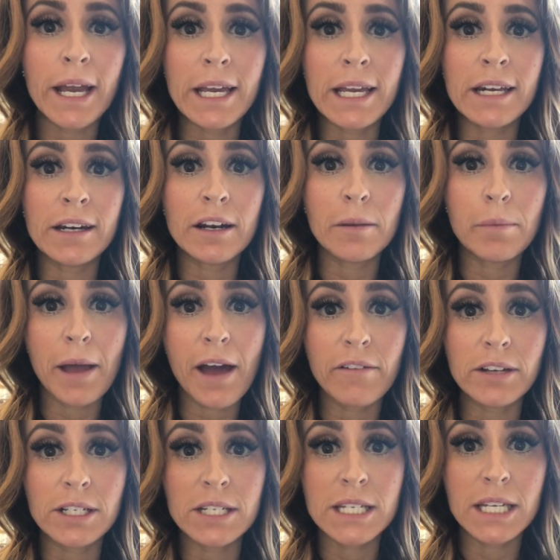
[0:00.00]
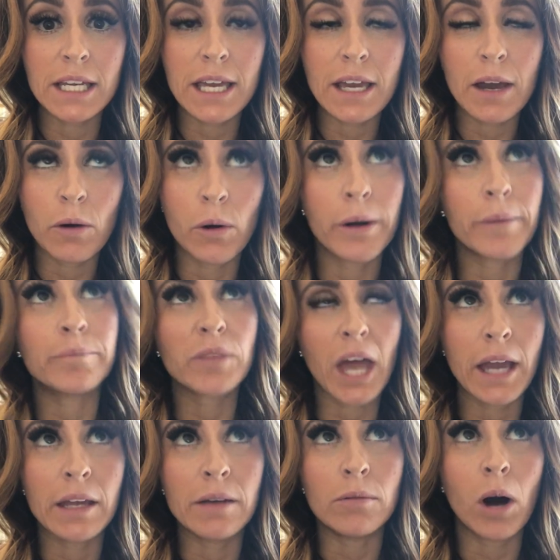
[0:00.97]
I ended up having to get, or
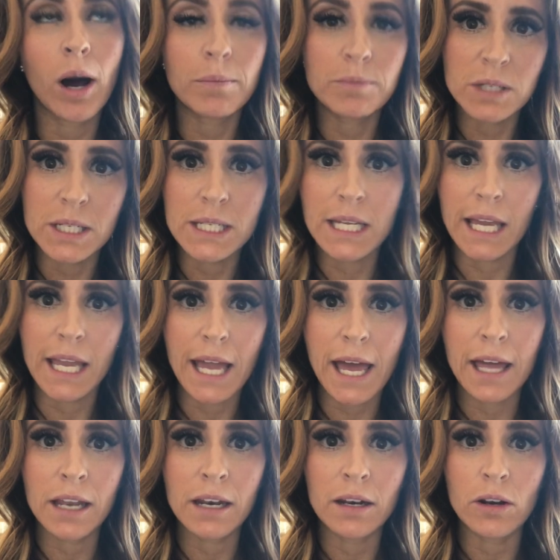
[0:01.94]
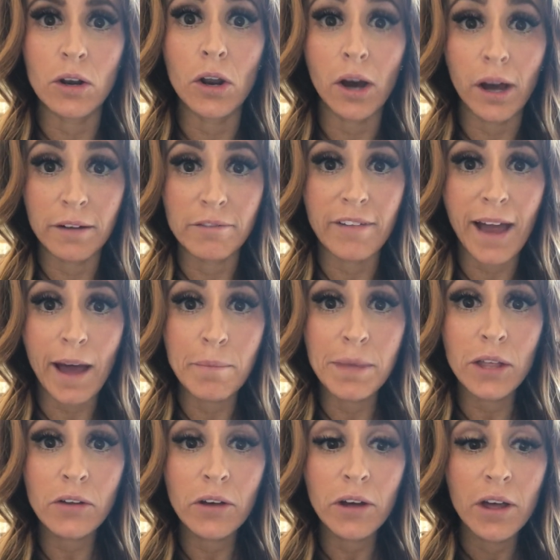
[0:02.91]
I opted to get non-fat
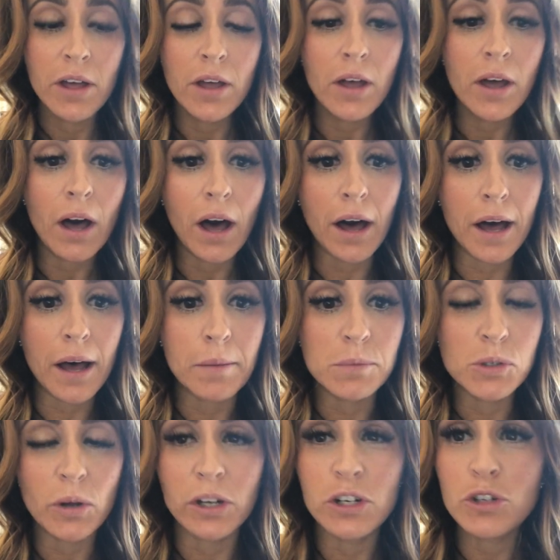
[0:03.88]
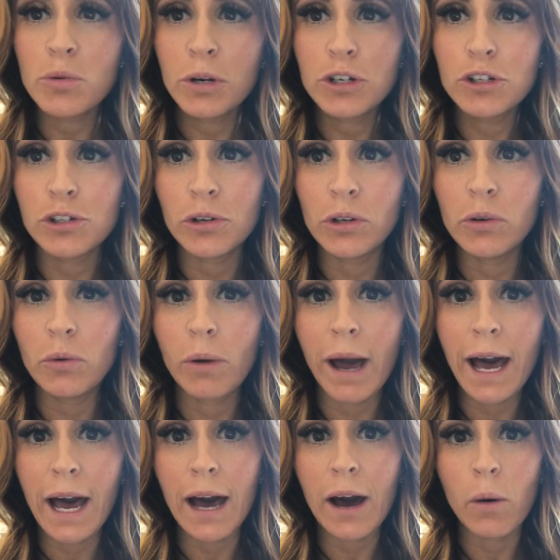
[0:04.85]
milk. Um, so I just wanna show you
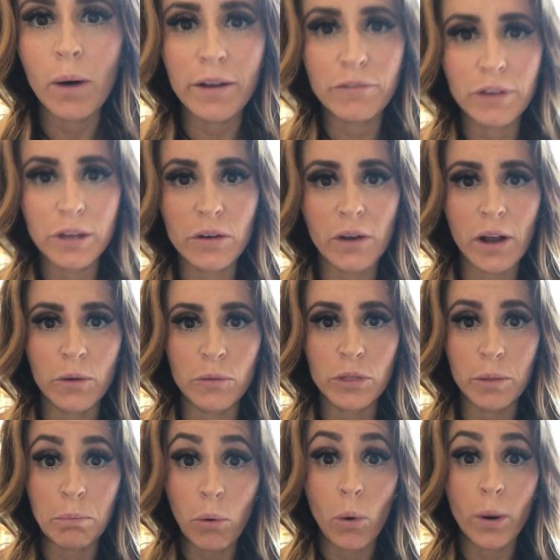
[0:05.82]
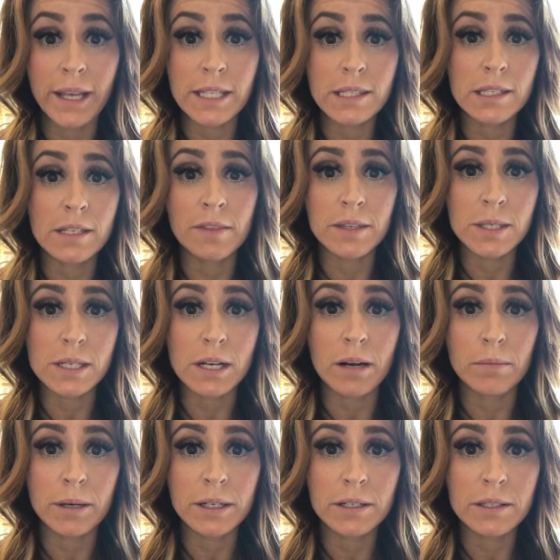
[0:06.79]
how I figure out the points in the
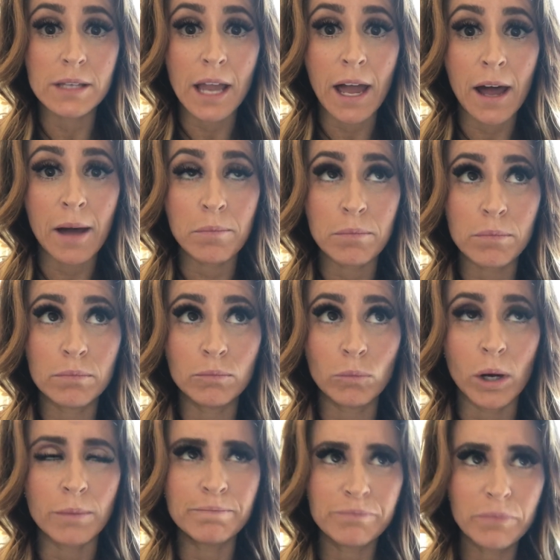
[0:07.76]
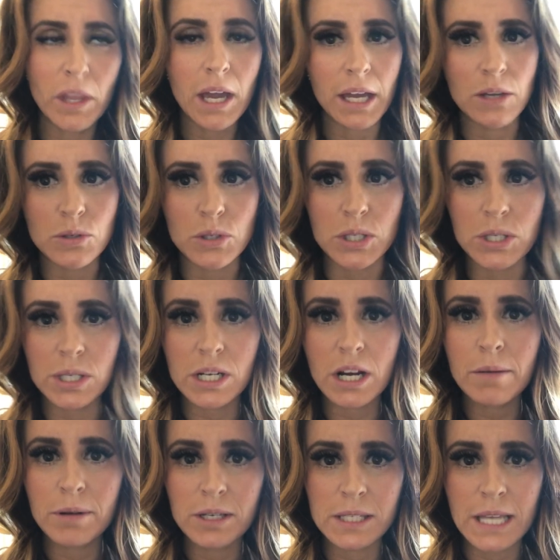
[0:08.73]
Starbucks app well, I use the
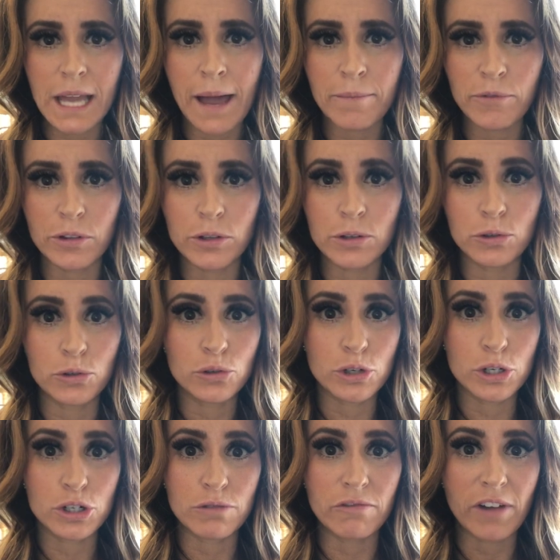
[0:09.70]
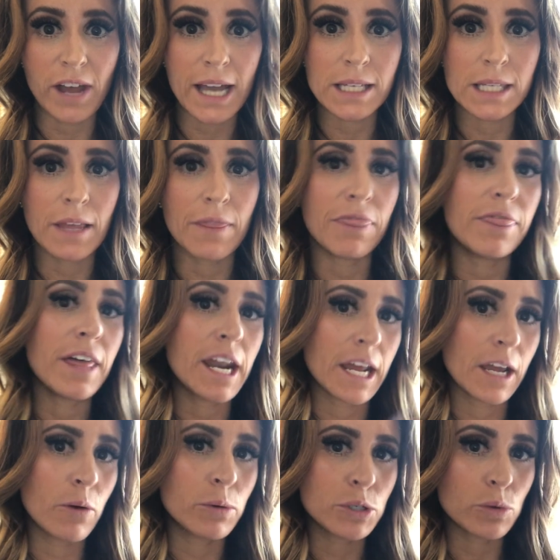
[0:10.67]
Starbucks app for the nutrition facts, and then
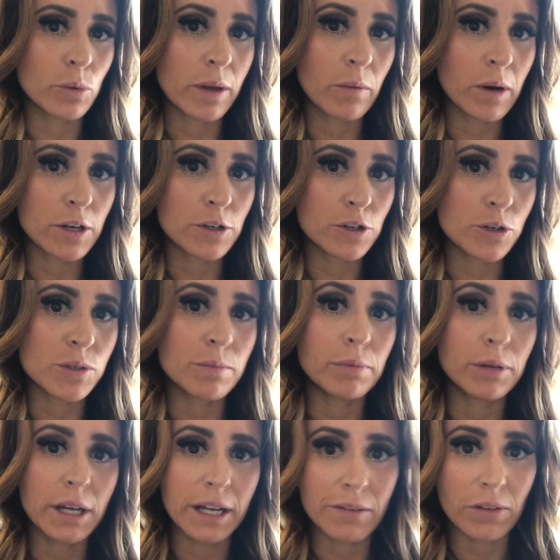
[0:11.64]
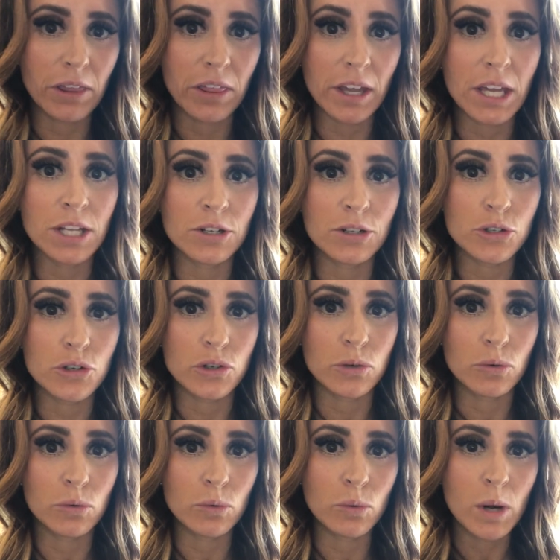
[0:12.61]
I go into Weight Watchers and plug everything
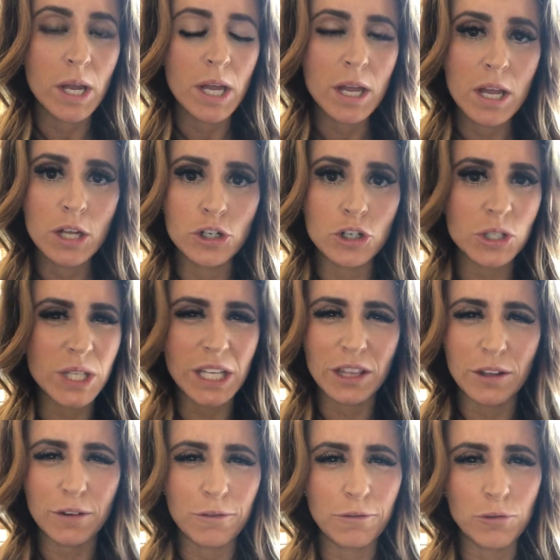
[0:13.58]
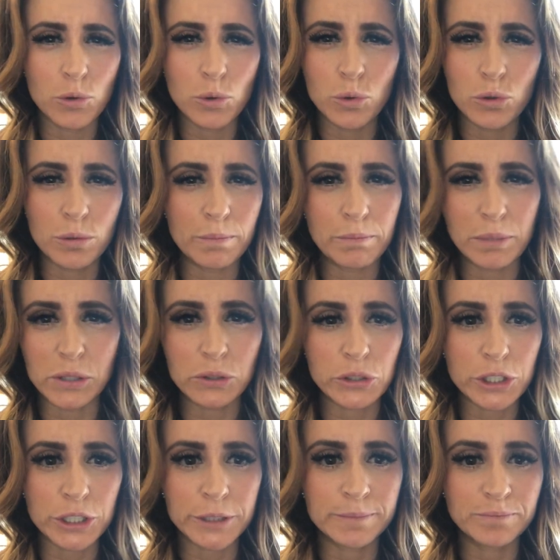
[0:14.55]
into just like the food
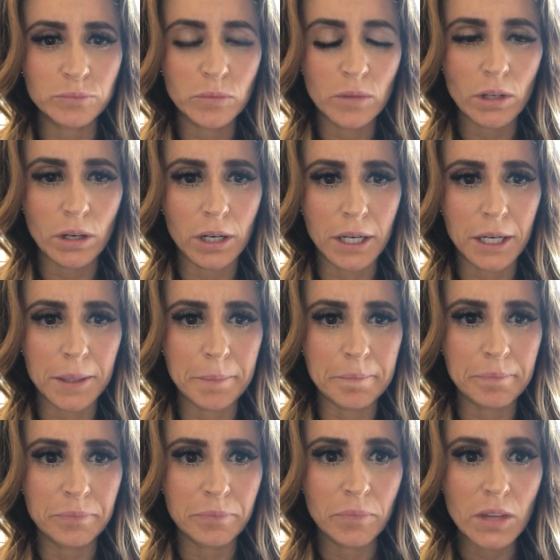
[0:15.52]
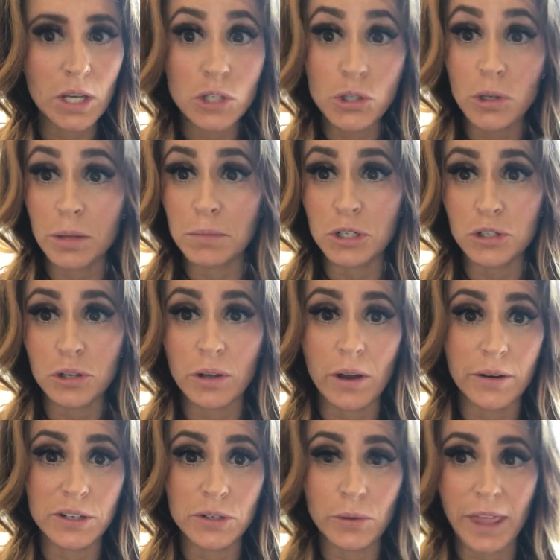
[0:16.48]
builder. Um, so let me show you
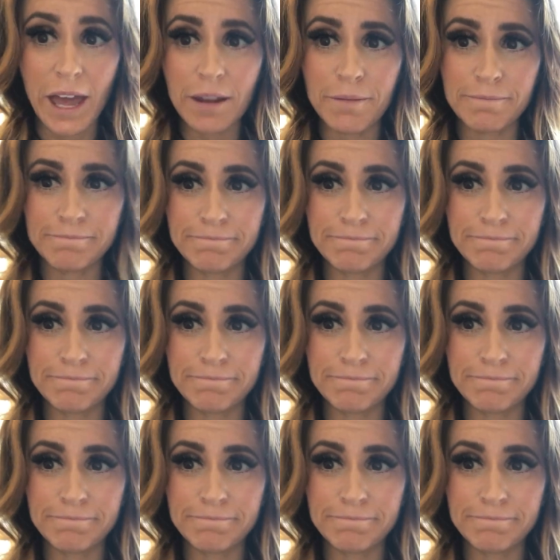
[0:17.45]
how I do that.